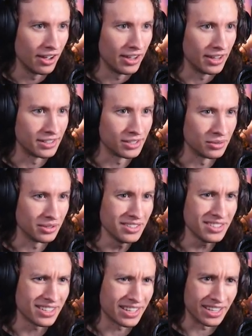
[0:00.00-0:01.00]
It don't
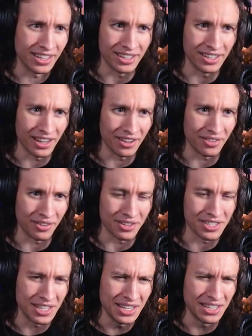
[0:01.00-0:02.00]
look like any I've ever
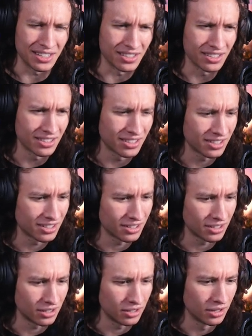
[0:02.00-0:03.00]
seen.
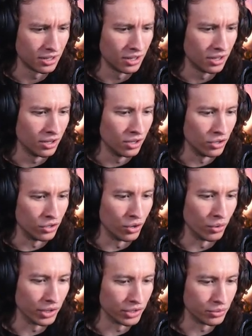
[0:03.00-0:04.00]
No
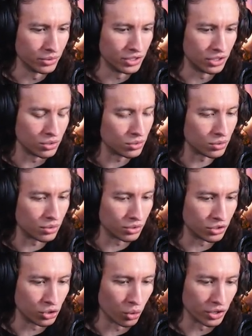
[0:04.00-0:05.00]
other would do,
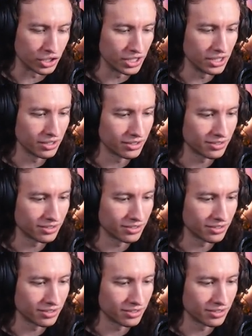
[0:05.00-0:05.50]
Georgie.